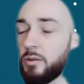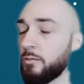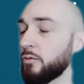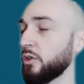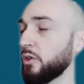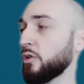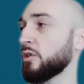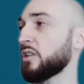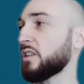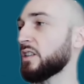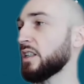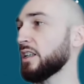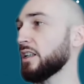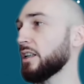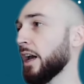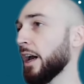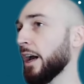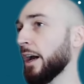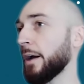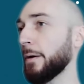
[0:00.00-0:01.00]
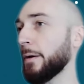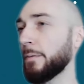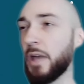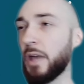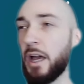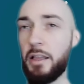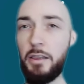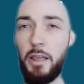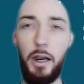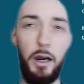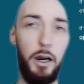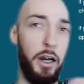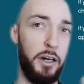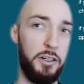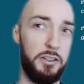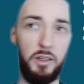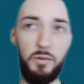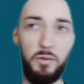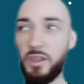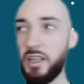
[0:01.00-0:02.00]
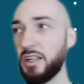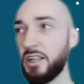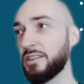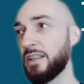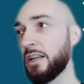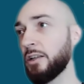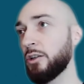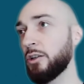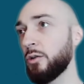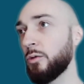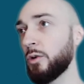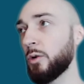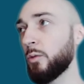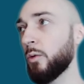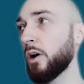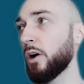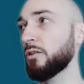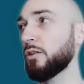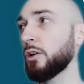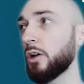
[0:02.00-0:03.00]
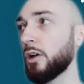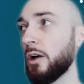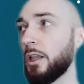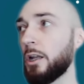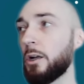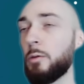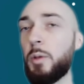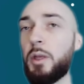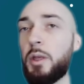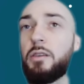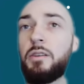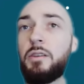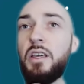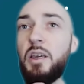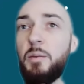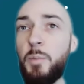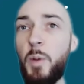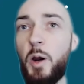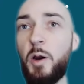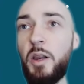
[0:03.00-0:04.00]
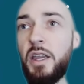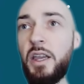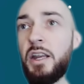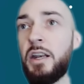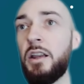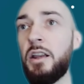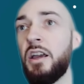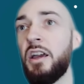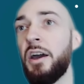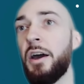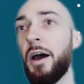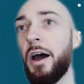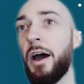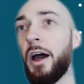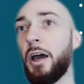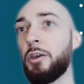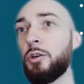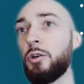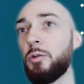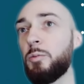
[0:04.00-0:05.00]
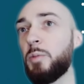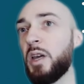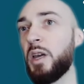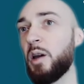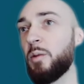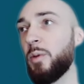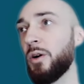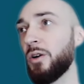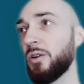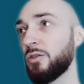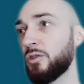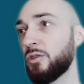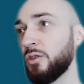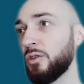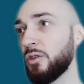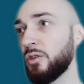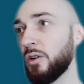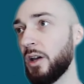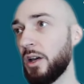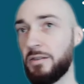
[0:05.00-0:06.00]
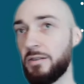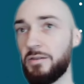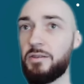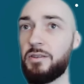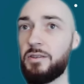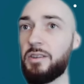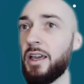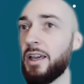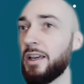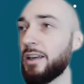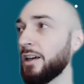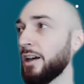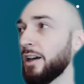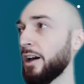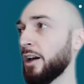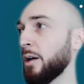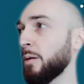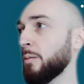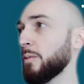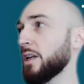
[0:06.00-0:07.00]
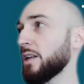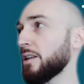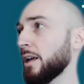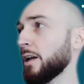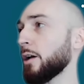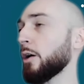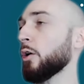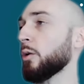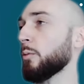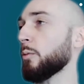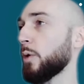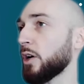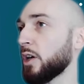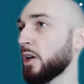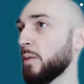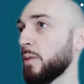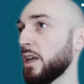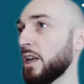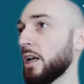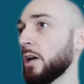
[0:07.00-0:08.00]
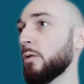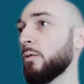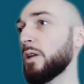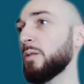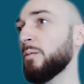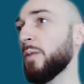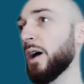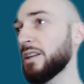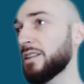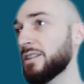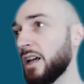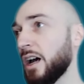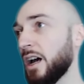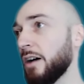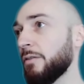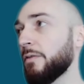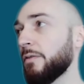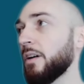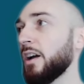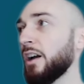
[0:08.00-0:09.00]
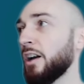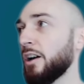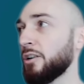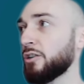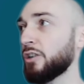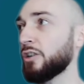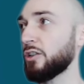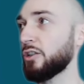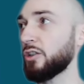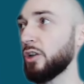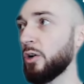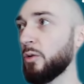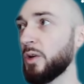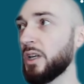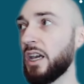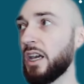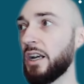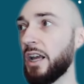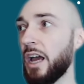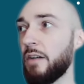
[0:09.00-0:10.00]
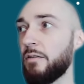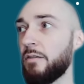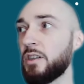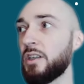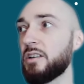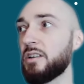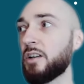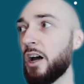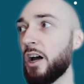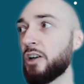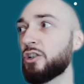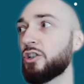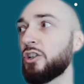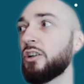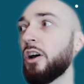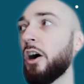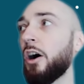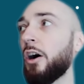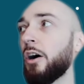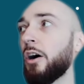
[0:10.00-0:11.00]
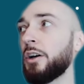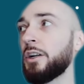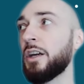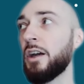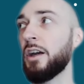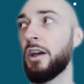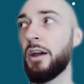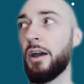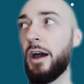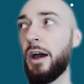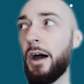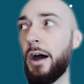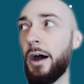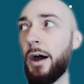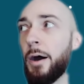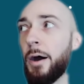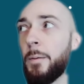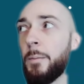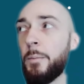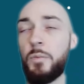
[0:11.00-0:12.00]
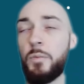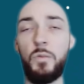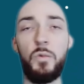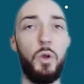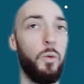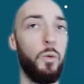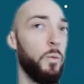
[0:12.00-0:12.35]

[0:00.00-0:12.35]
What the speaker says: you see that there are some things that you would want to go a little bit deeper in, you'll be able to take a meeting or book a meeting with myself just so we can have a discussion on um,